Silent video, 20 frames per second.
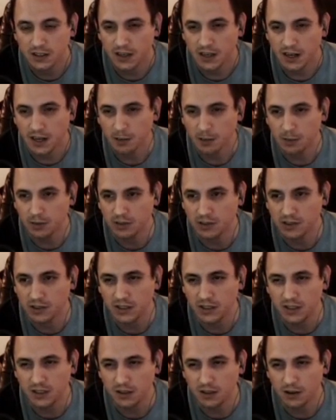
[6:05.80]
and I
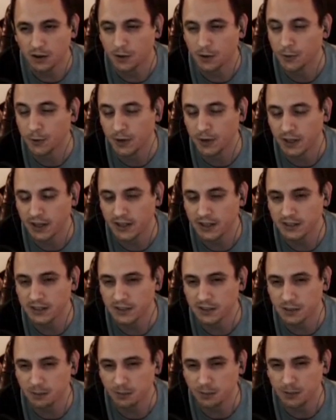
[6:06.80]
believe, or 3DS
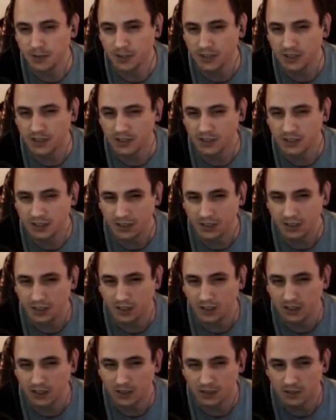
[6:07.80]
and the
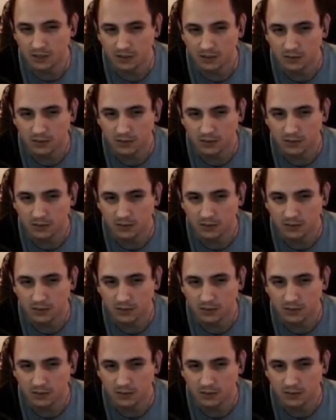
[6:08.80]
PC,